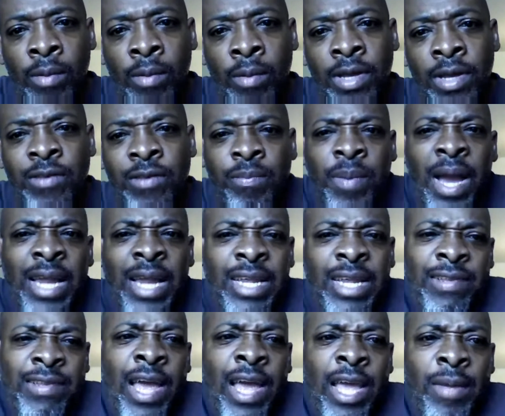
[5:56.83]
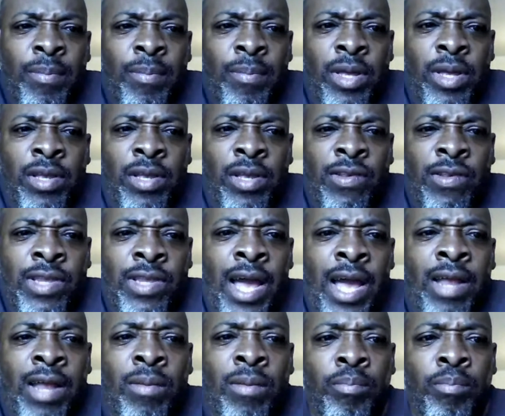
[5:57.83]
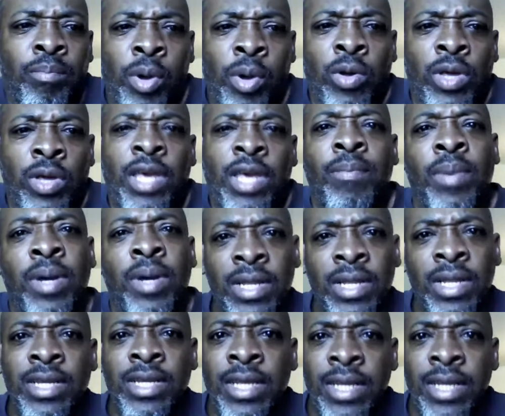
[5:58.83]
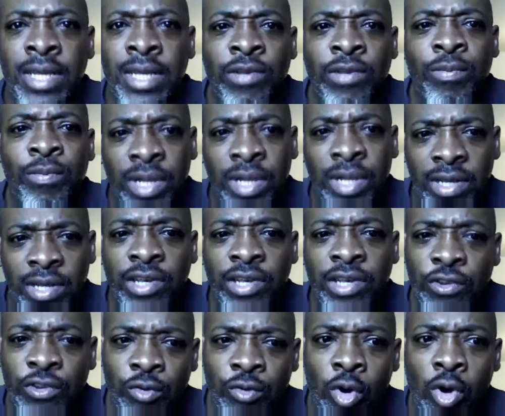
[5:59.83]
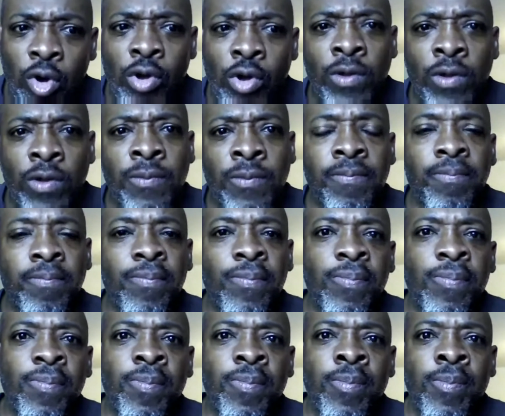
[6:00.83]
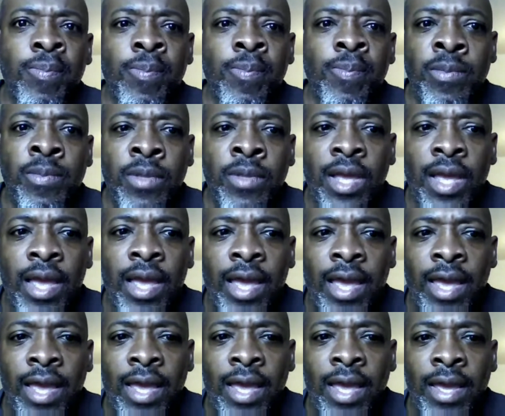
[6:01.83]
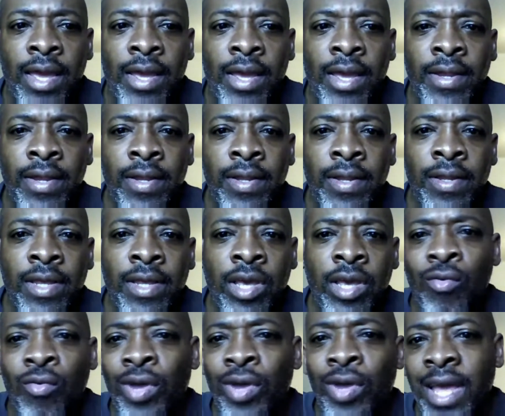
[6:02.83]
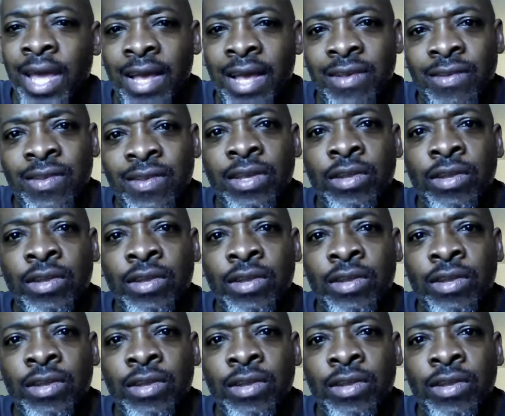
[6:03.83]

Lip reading: His body type is not bulky, but he's strong. And he already has the